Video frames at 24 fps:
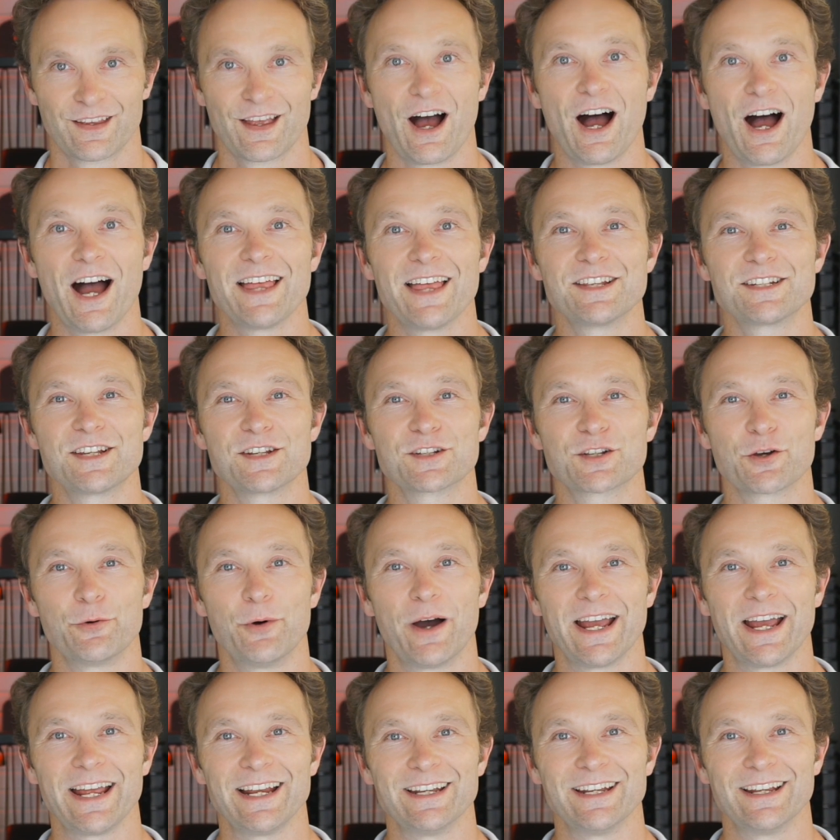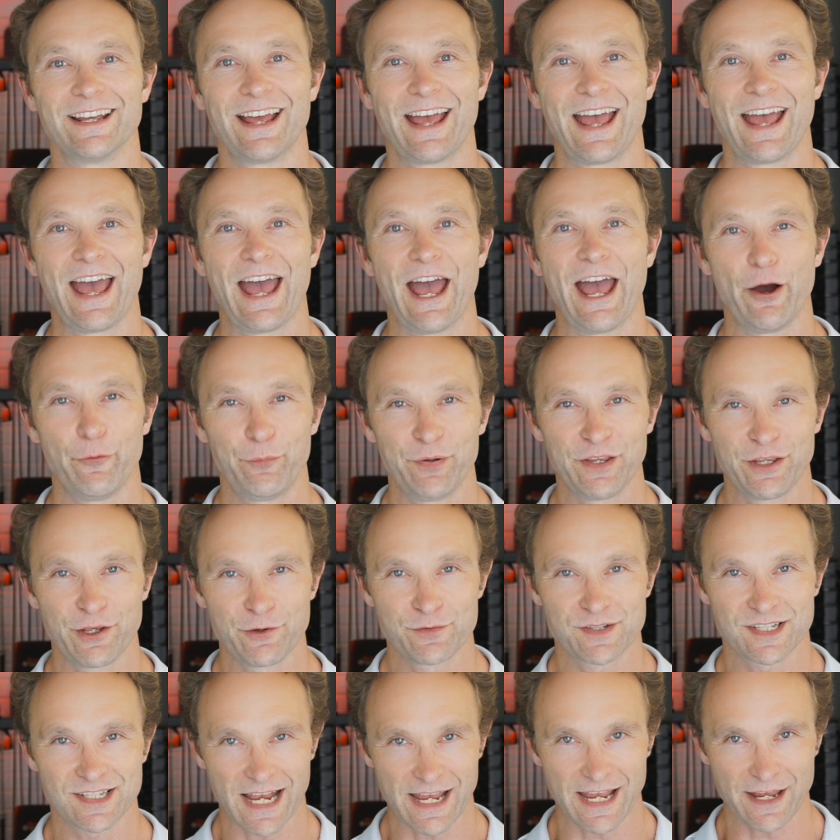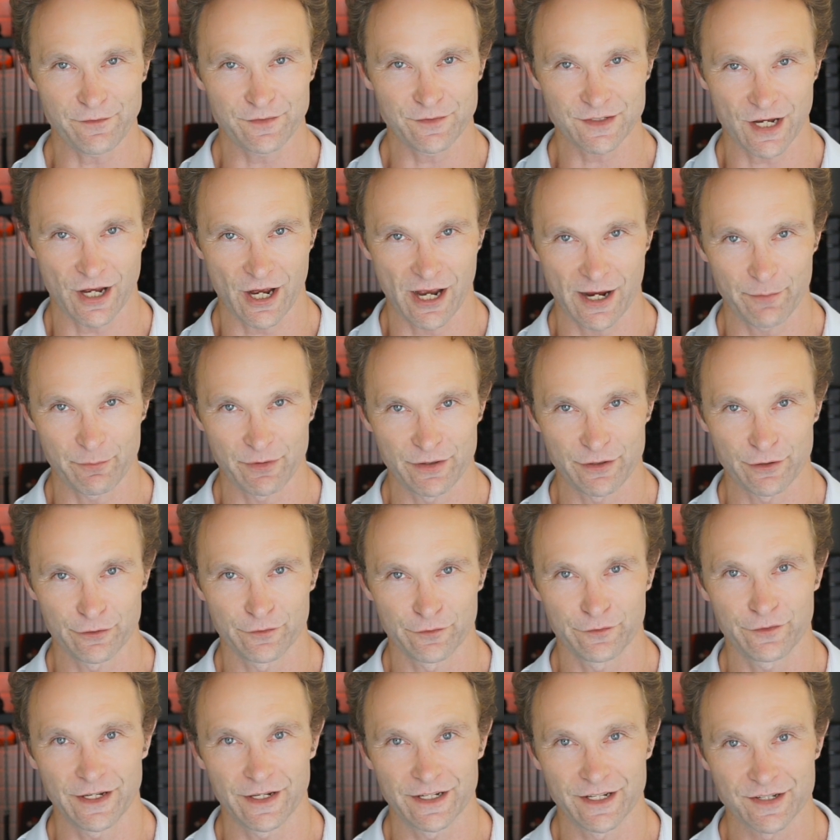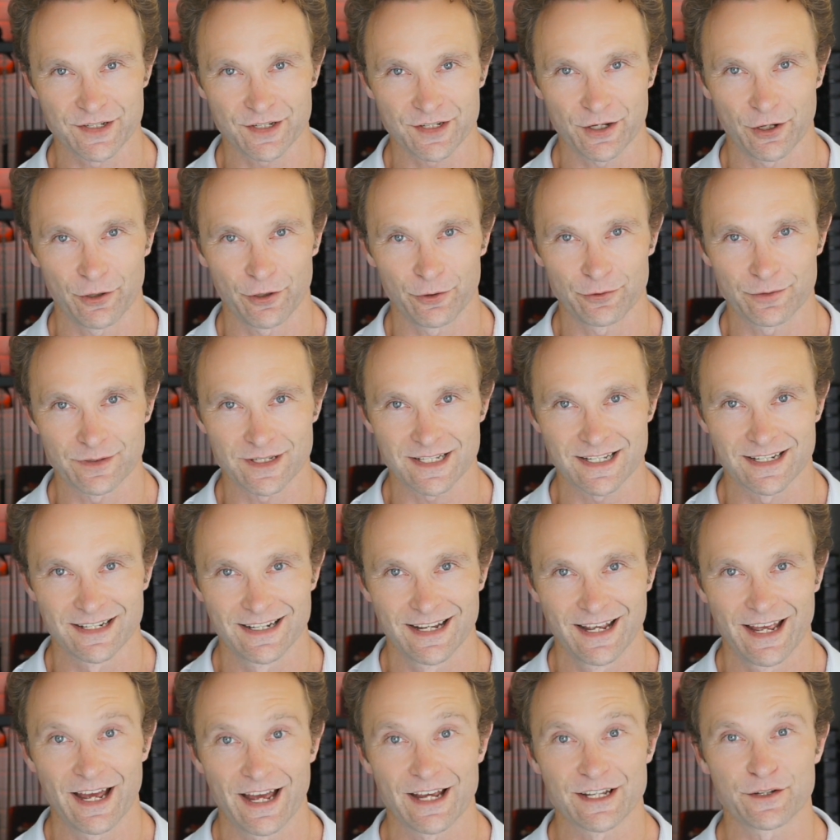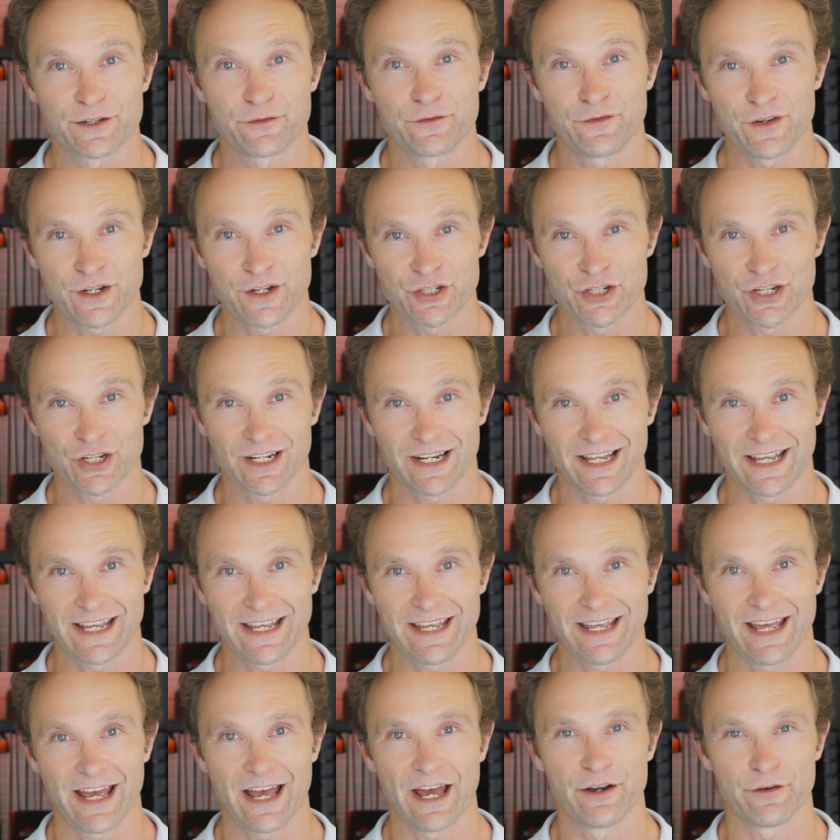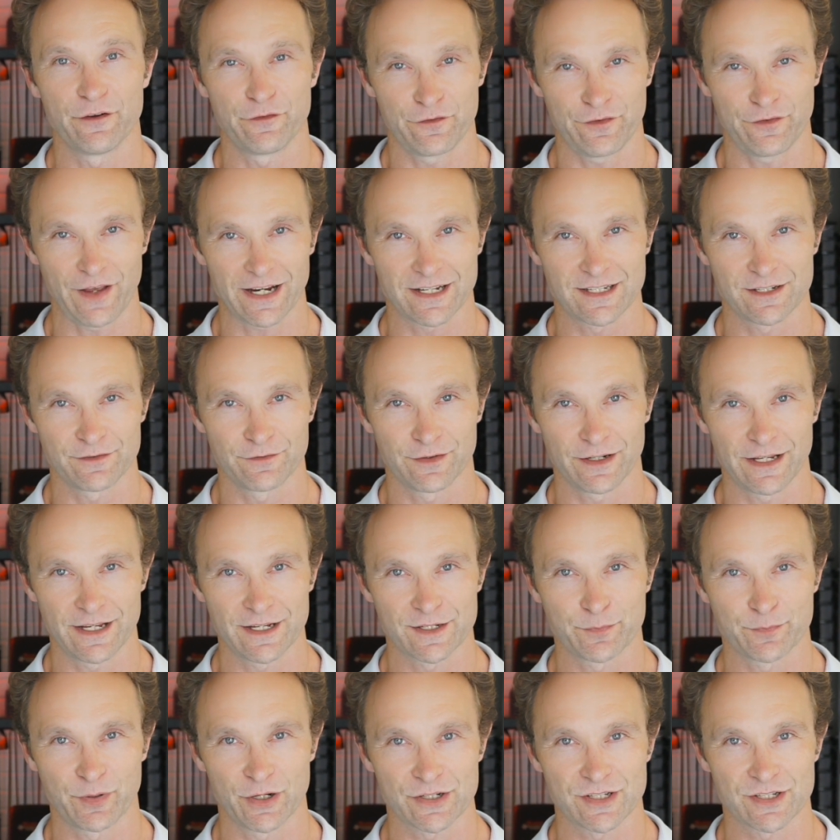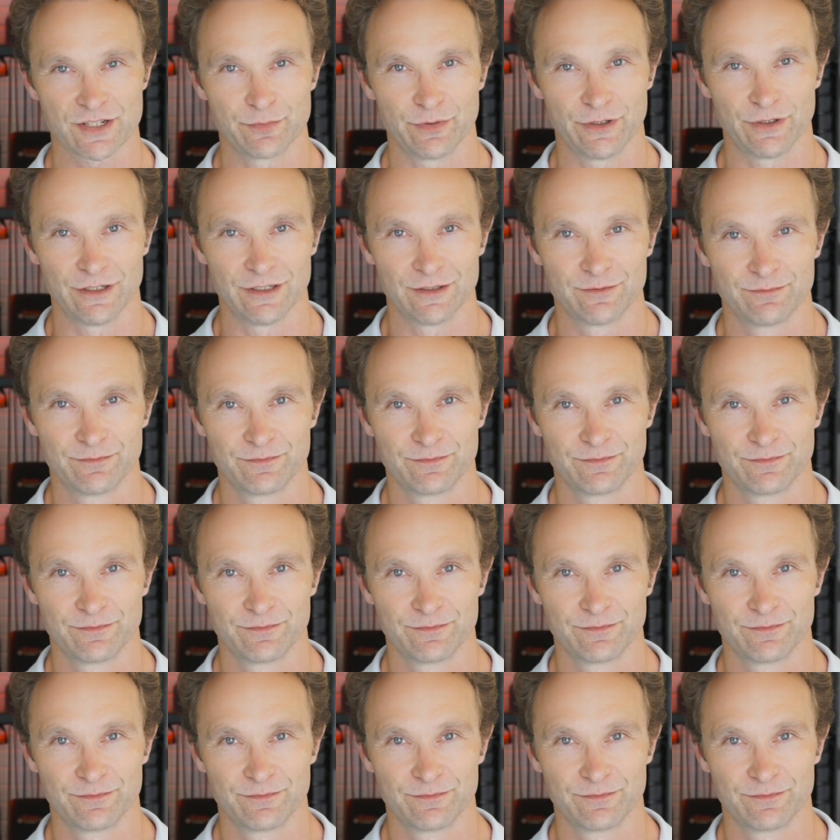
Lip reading: Hi, this is Gawain, helping you save time with your fitness goals as efficiently and effectively as possible.